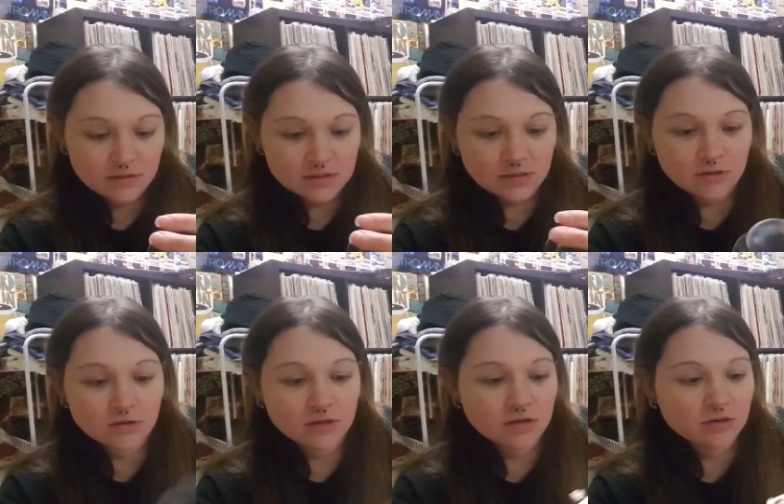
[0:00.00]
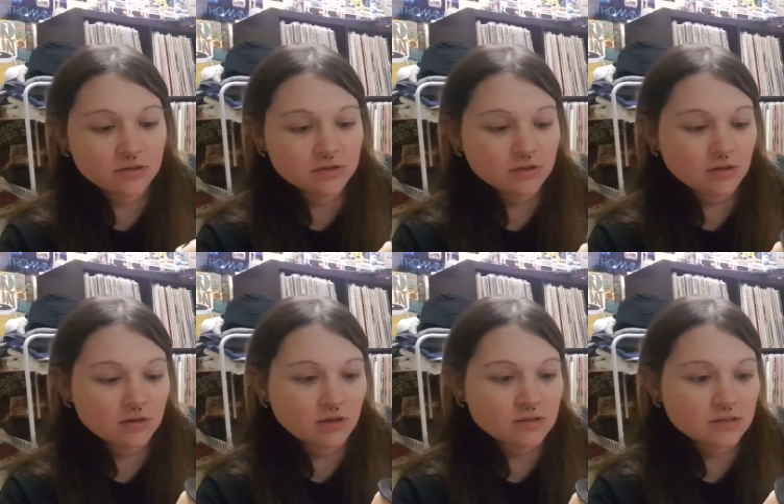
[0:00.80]
He's in good
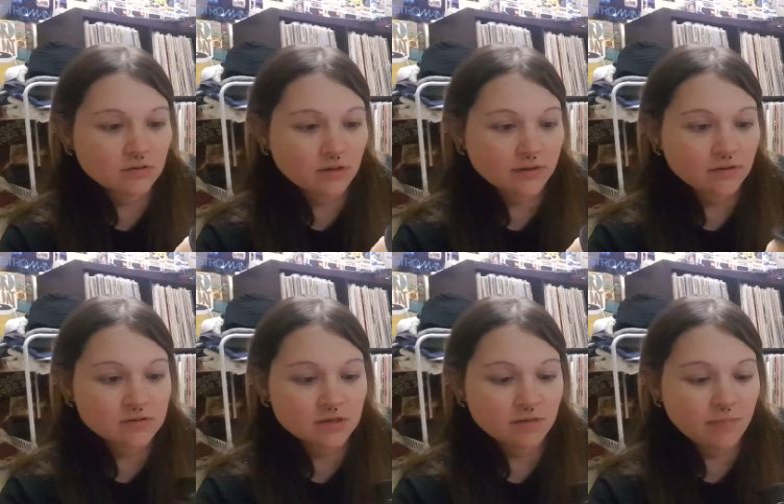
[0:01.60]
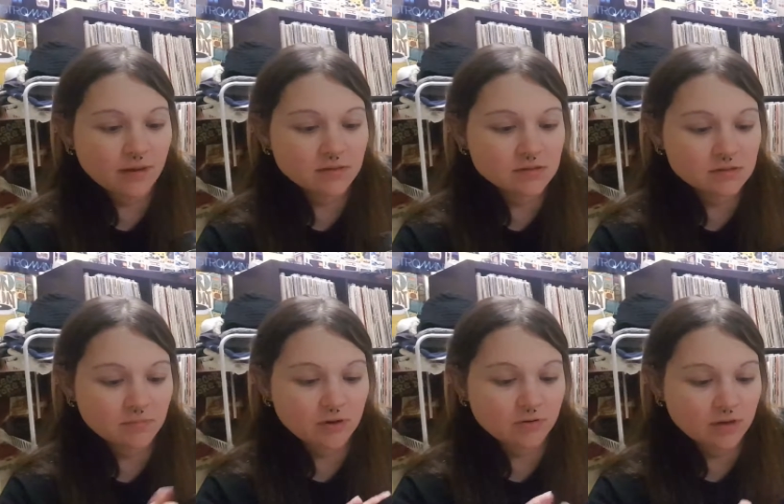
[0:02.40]
condition. It doesn't look like there's any paint
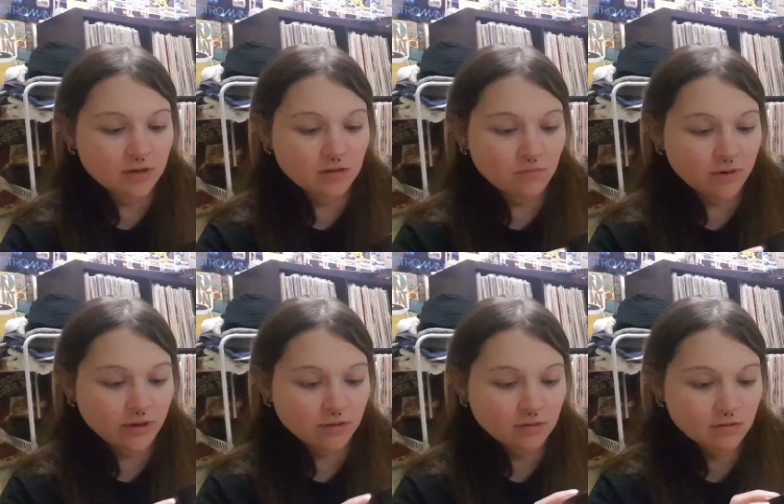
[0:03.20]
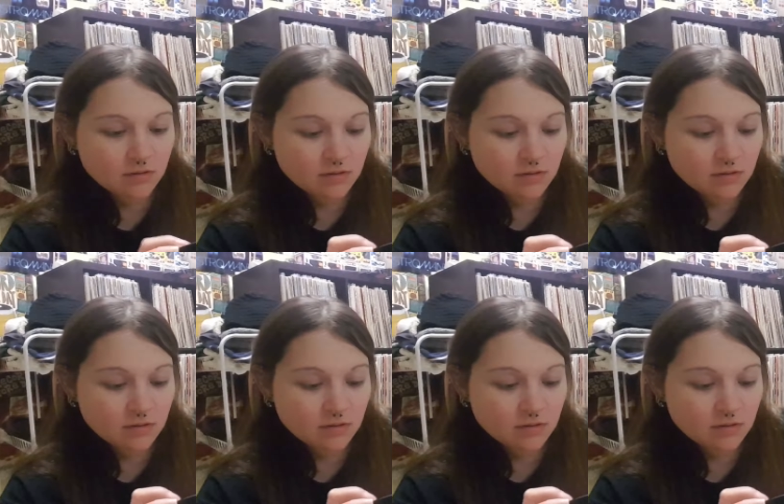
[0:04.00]
smeared anywhere.